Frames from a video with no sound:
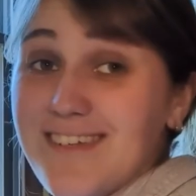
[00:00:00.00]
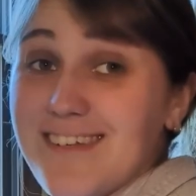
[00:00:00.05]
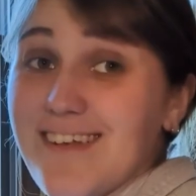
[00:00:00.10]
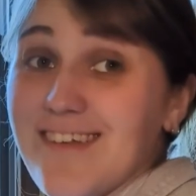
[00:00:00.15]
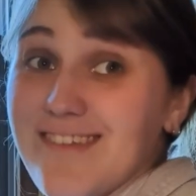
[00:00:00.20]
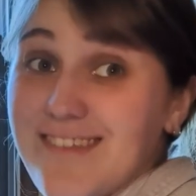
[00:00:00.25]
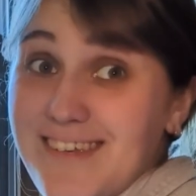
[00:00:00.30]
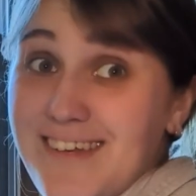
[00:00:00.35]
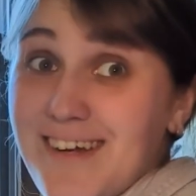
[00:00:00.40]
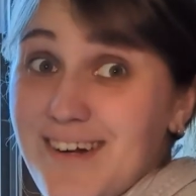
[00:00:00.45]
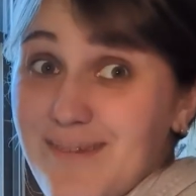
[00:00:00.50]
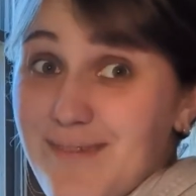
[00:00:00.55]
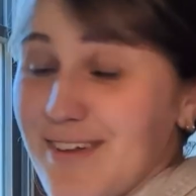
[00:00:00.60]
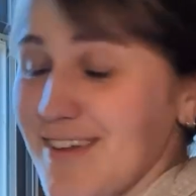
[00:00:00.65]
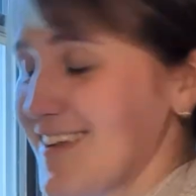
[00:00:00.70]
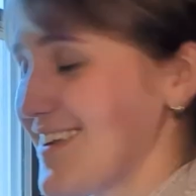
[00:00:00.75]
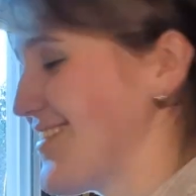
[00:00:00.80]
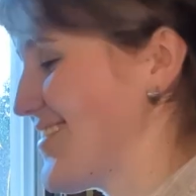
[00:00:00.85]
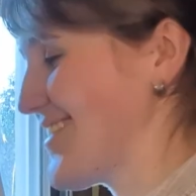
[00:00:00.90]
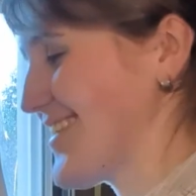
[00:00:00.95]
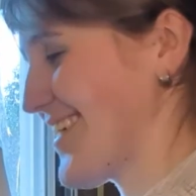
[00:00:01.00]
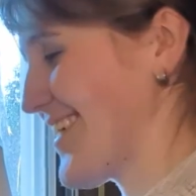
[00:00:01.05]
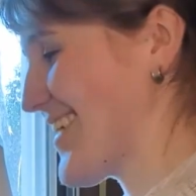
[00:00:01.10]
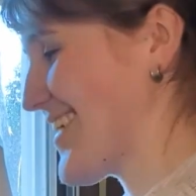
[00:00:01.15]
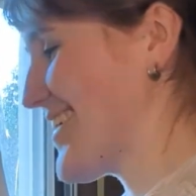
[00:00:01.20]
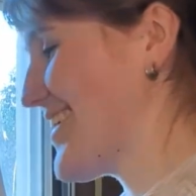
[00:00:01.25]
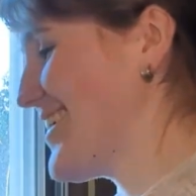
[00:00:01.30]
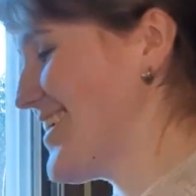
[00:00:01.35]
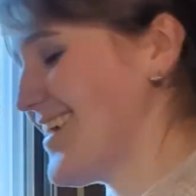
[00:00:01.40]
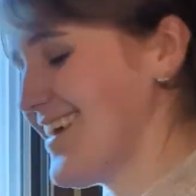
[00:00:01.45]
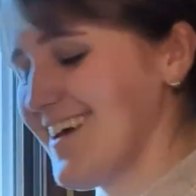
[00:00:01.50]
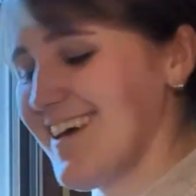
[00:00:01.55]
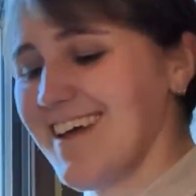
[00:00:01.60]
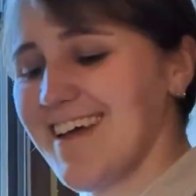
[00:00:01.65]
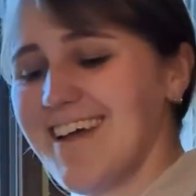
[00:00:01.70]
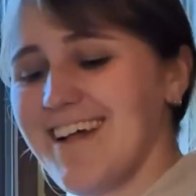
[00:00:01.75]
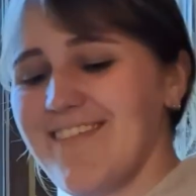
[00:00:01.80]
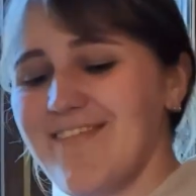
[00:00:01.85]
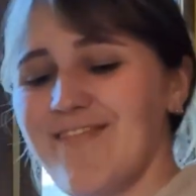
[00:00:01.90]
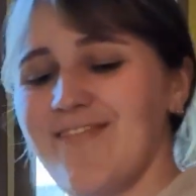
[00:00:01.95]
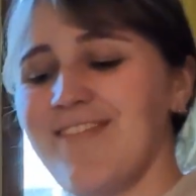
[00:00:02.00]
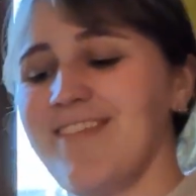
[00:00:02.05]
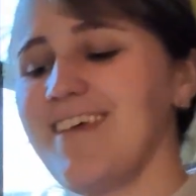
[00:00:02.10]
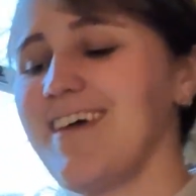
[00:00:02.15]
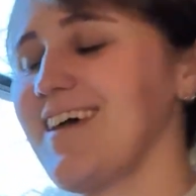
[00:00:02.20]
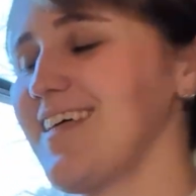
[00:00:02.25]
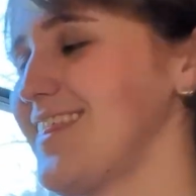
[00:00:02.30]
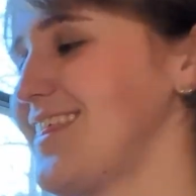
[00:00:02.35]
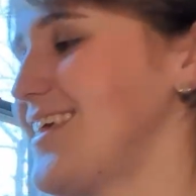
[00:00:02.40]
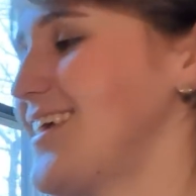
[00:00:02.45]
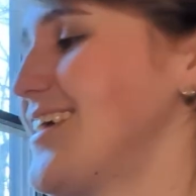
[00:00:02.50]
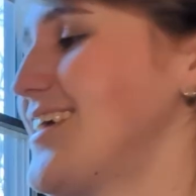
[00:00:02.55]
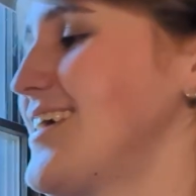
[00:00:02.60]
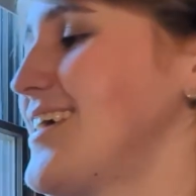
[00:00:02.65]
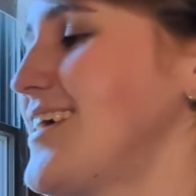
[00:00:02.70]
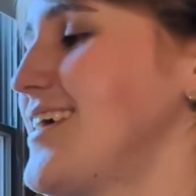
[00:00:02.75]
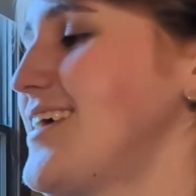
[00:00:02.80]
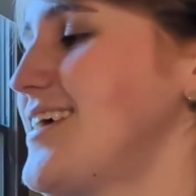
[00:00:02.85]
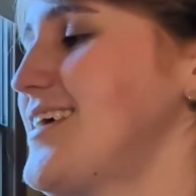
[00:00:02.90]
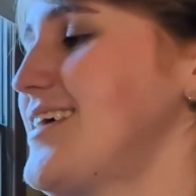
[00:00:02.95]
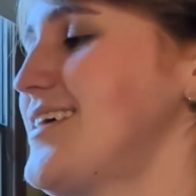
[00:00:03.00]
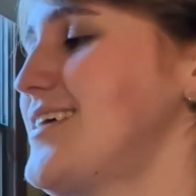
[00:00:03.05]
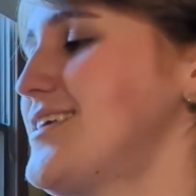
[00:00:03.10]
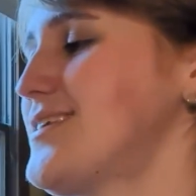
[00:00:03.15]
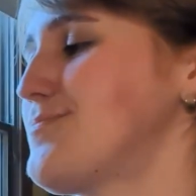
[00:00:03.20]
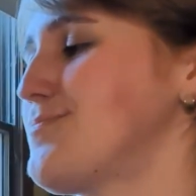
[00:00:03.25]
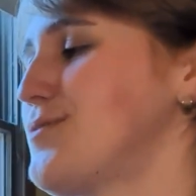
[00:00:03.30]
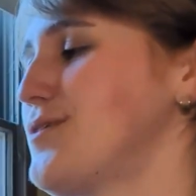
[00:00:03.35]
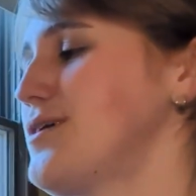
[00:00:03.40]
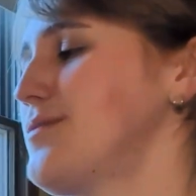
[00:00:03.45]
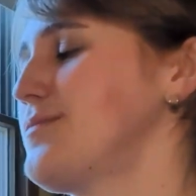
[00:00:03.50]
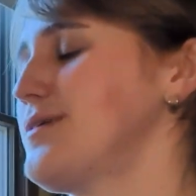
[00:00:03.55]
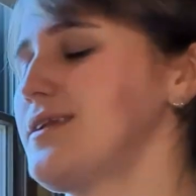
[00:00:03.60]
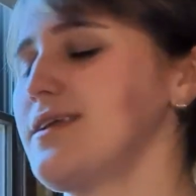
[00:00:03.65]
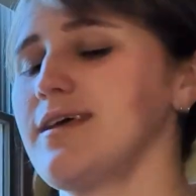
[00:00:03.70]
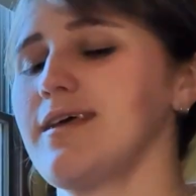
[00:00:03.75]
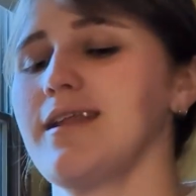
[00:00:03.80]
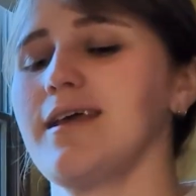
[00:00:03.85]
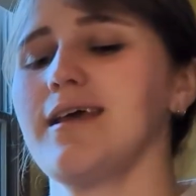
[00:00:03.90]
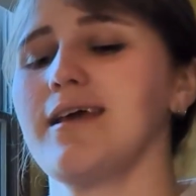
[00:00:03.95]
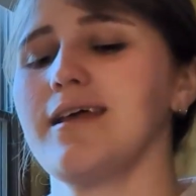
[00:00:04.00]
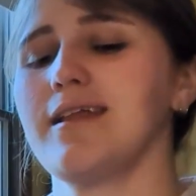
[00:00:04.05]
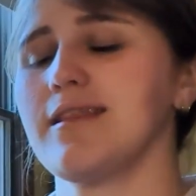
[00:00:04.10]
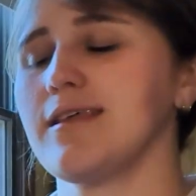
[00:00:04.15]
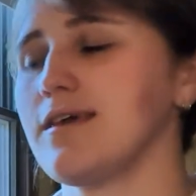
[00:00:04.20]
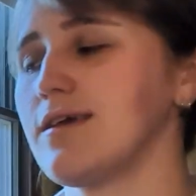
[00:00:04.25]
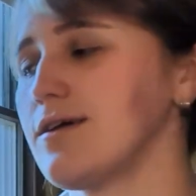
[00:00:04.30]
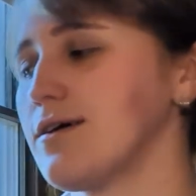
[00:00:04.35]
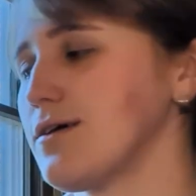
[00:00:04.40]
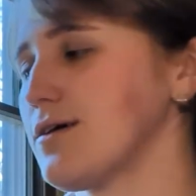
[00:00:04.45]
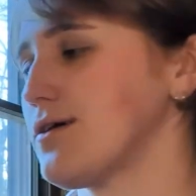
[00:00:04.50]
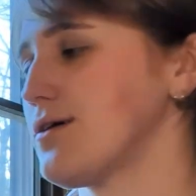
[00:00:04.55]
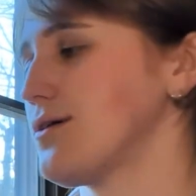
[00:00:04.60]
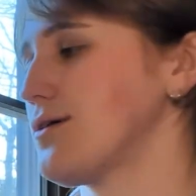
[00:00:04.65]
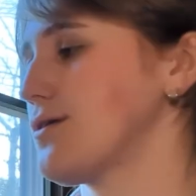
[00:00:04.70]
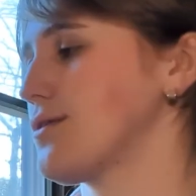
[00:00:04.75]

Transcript: sounds terrible. Nothing is permanent in the earth.